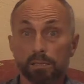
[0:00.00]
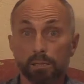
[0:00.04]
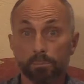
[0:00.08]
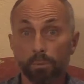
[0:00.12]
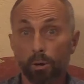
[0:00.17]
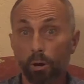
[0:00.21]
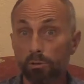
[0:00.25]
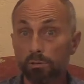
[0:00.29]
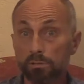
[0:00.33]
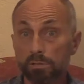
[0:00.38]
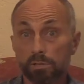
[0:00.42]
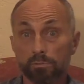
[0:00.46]

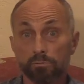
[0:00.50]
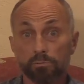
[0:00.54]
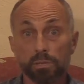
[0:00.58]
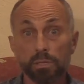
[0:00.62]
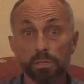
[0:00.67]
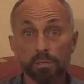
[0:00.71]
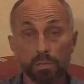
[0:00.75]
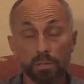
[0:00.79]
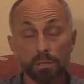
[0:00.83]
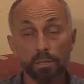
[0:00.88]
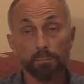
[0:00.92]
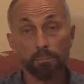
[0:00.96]
suppose they're
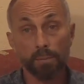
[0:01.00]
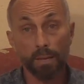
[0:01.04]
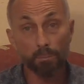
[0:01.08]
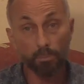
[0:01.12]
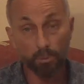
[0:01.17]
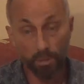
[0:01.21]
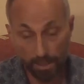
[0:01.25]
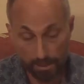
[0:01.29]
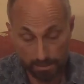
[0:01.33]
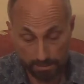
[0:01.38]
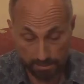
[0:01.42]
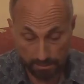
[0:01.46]
real good at
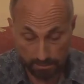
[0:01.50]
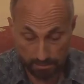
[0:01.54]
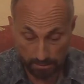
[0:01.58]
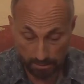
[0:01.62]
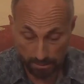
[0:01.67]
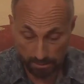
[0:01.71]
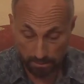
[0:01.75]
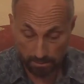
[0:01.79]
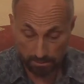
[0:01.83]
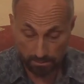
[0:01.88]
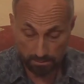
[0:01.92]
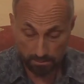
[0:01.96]
memorizing
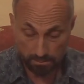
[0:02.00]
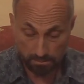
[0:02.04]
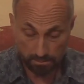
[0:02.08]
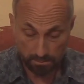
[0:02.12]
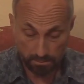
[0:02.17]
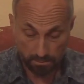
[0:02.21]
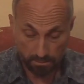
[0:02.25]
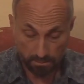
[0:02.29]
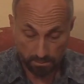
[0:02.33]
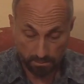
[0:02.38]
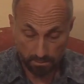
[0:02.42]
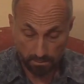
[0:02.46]
things.
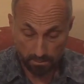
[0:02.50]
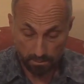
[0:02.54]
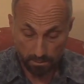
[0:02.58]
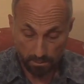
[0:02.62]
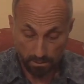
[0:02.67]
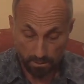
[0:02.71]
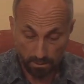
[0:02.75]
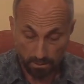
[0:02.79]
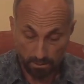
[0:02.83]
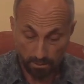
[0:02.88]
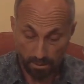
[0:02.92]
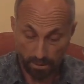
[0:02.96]

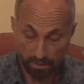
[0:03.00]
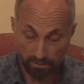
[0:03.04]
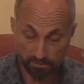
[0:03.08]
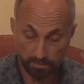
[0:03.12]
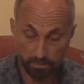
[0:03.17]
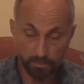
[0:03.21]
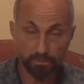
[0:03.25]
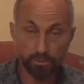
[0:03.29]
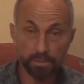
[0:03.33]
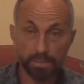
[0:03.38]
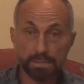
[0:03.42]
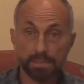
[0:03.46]
You have to
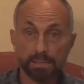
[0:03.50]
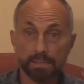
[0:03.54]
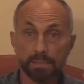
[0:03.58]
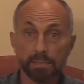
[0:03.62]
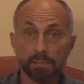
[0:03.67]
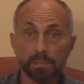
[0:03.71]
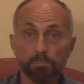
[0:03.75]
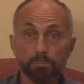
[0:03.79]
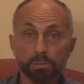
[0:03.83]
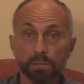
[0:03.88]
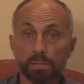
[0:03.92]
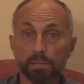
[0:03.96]
be very
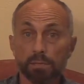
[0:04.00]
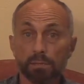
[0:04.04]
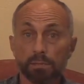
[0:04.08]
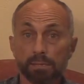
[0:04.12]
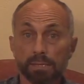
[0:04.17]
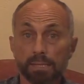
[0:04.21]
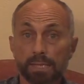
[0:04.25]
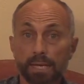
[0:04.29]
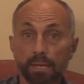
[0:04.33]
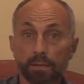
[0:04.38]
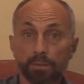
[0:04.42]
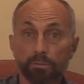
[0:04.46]
disciplined
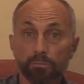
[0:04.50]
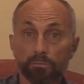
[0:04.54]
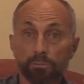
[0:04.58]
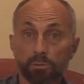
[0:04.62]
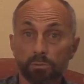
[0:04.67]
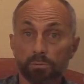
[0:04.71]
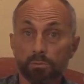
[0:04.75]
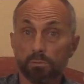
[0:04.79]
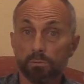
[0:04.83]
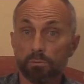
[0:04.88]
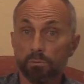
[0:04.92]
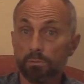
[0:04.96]
to get
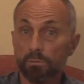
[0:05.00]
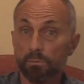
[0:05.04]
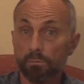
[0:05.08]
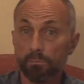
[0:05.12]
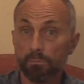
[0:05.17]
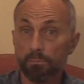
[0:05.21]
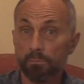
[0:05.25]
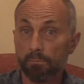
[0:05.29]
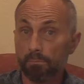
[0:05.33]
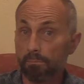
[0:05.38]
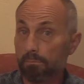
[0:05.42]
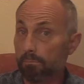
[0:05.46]
through
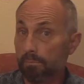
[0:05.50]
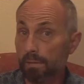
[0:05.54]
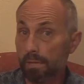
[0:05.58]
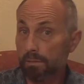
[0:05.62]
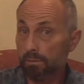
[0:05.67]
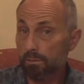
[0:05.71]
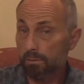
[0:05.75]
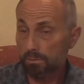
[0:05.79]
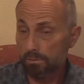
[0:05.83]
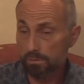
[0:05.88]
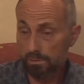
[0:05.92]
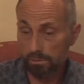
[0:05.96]

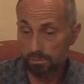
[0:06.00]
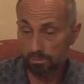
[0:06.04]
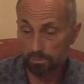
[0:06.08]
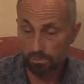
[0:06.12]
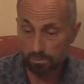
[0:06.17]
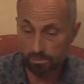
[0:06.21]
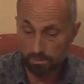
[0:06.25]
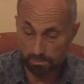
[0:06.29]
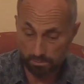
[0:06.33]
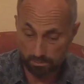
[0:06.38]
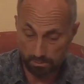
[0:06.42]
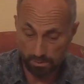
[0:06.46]
medical
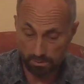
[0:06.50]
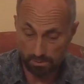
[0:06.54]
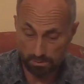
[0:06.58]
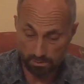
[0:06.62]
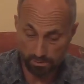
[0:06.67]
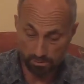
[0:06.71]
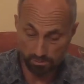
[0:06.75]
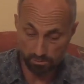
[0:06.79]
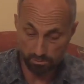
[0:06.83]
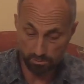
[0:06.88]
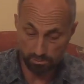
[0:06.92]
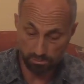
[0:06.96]
school,
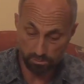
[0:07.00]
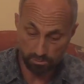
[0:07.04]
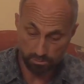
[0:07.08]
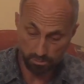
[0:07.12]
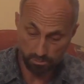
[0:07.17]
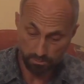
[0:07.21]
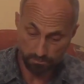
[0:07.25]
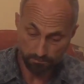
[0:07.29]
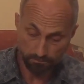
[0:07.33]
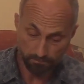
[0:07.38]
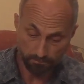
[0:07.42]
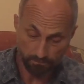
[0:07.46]
that's true.
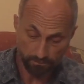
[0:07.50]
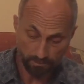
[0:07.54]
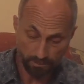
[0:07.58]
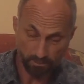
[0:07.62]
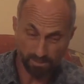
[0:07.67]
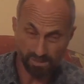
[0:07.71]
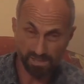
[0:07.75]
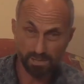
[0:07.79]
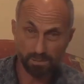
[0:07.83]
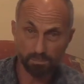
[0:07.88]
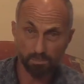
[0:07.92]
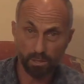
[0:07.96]

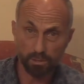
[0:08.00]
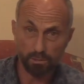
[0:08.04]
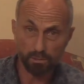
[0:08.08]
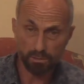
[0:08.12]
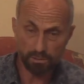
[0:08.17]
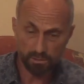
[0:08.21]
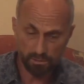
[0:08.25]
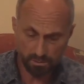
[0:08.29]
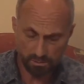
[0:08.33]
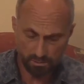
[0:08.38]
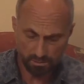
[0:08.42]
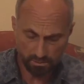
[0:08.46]
But
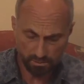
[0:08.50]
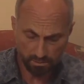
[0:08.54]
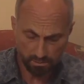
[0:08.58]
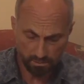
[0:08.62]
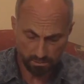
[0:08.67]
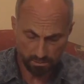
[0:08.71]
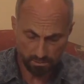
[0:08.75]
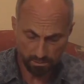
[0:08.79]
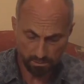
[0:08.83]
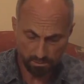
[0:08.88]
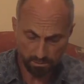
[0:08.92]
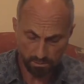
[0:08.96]
smarter?
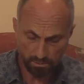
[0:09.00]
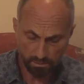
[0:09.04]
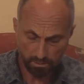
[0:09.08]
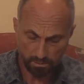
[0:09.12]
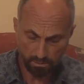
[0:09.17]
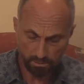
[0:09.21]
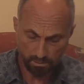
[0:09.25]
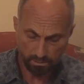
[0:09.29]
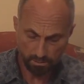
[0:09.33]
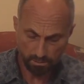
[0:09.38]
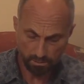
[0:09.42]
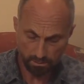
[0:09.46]

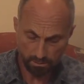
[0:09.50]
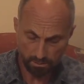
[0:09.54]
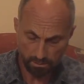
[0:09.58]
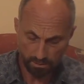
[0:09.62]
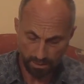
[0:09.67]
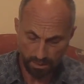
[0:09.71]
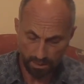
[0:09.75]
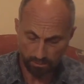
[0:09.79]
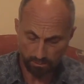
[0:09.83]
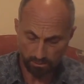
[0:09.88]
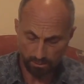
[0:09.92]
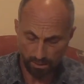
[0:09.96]

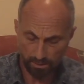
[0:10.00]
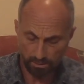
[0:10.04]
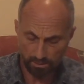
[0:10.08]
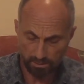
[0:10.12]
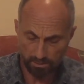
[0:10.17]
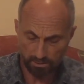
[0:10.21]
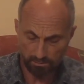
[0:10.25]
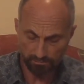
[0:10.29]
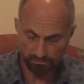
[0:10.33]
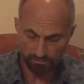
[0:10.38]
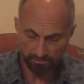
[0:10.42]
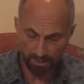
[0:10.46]
How do
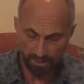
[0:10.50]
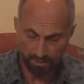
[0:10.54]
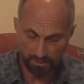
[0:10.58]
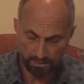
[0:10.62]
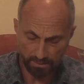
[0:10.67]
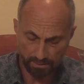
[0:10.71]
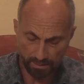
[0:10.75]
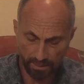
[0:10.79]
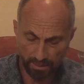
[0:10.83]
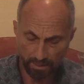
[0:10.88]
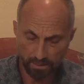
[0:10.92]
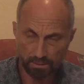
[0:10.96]
you
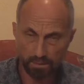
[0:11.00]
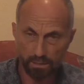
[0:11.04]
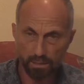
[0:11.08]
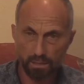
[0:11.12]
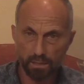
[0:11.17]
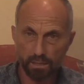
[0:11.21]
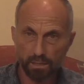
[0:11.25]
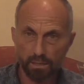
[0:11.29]
define that?